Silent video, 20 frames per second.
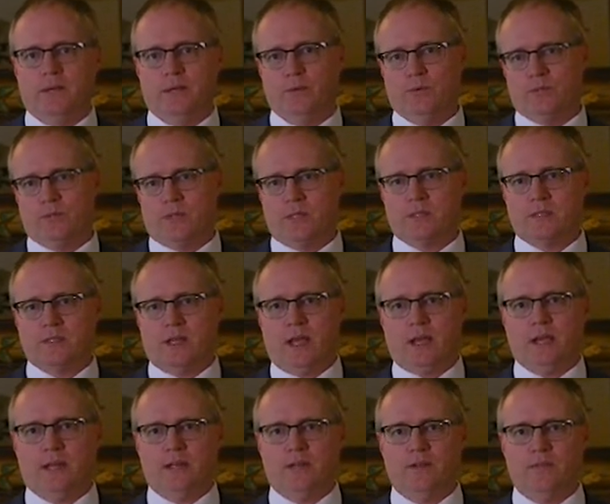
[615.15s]
He was the
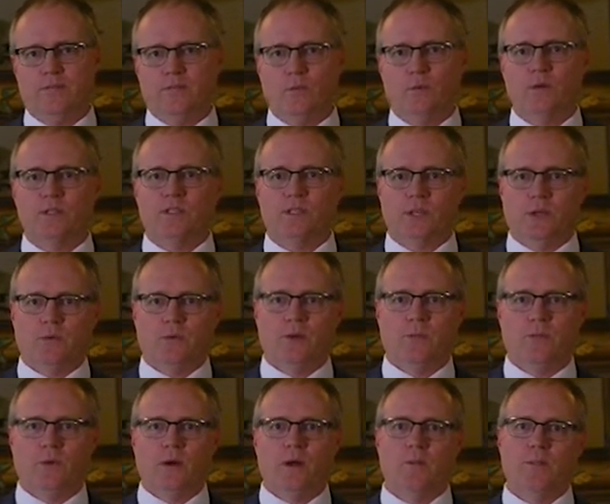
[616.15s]
second of four
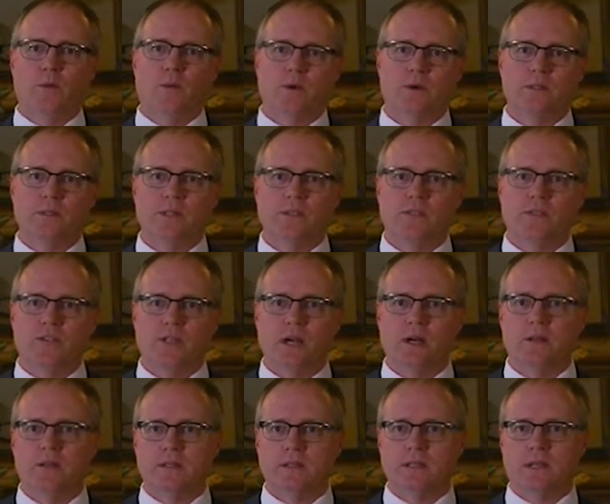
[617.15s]
children born to
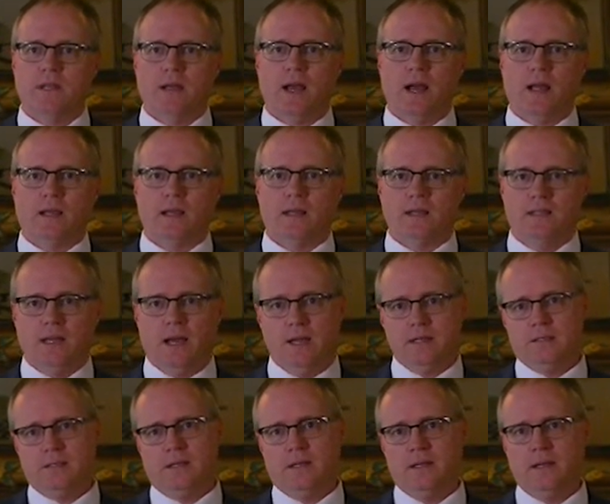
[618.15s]
Tjarda de Cock and
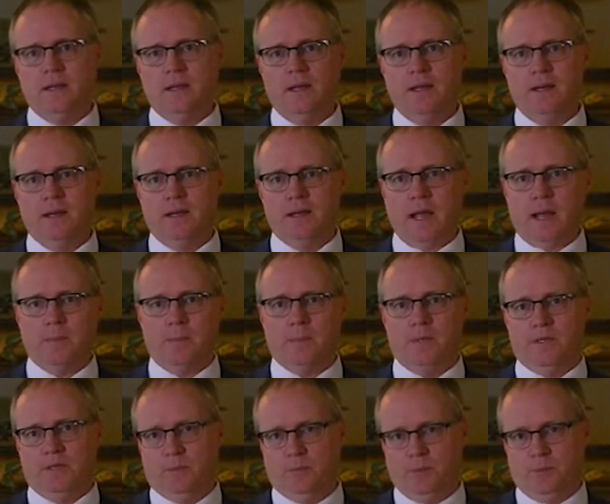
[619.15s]
Janta
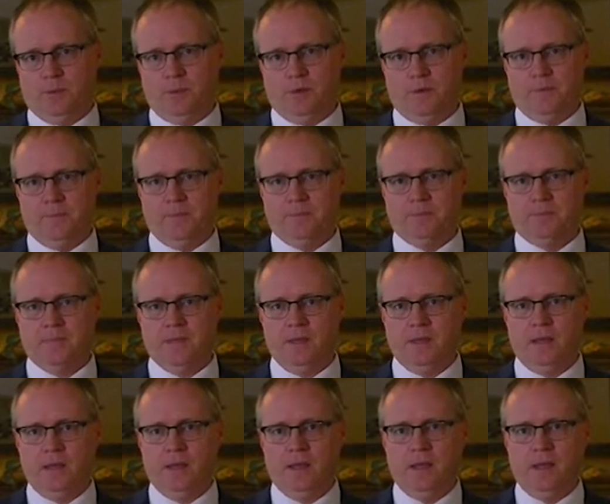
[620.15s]
Kappen de Boer.
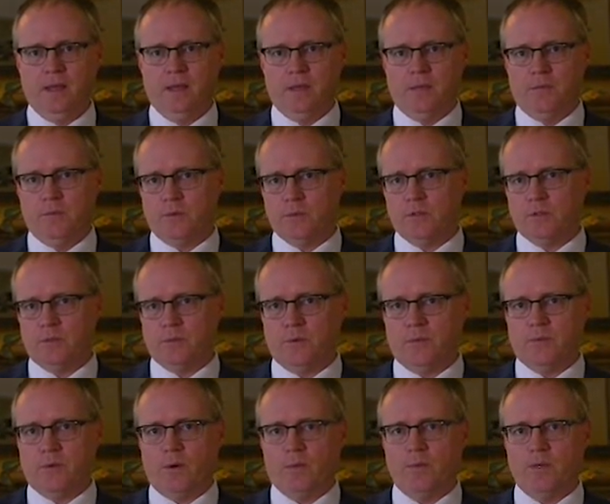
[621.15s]
The future
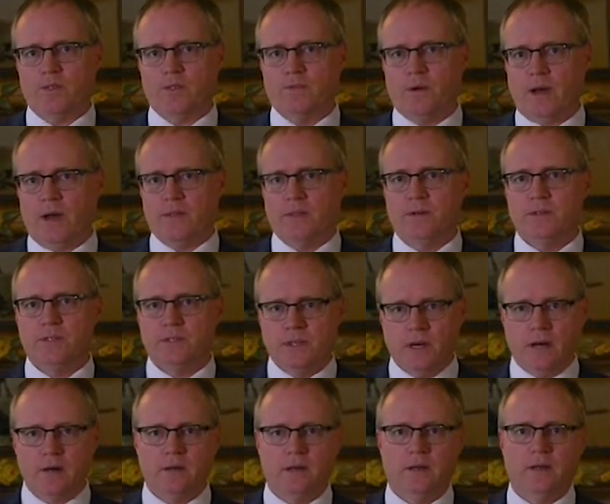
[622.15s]
reformer's father,
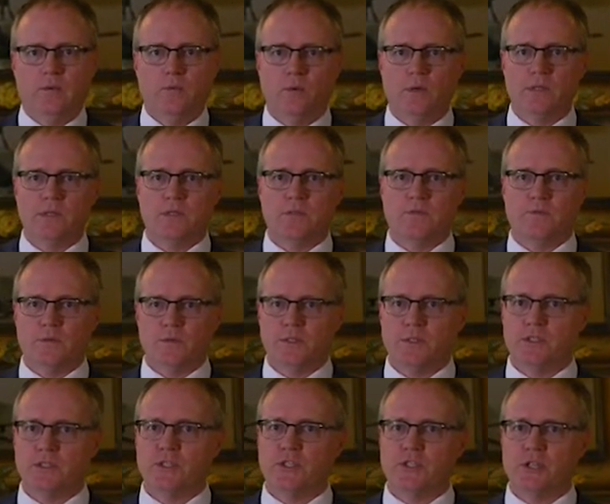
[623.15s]
Tjarda, was
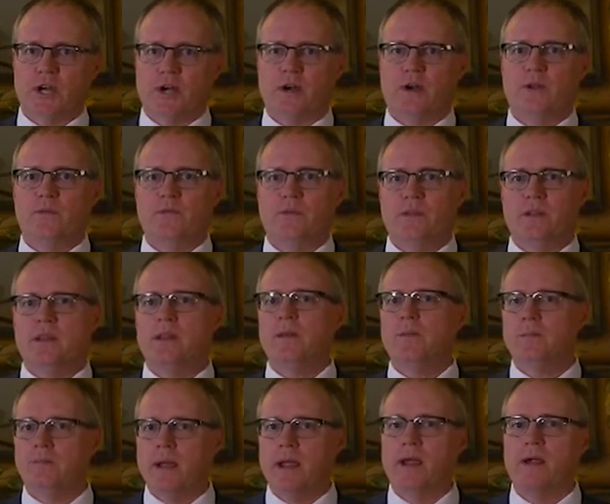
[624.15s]
first a sheriff and then
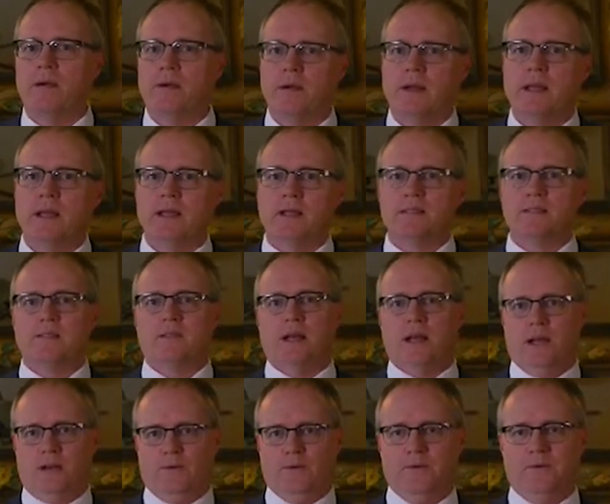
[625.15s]
a mayor in his
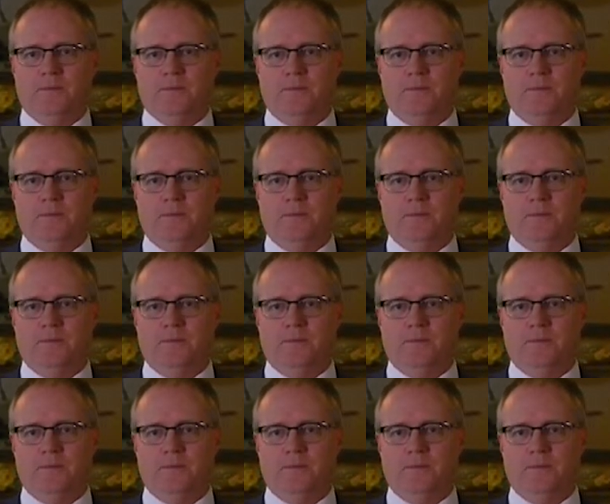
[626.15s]
town.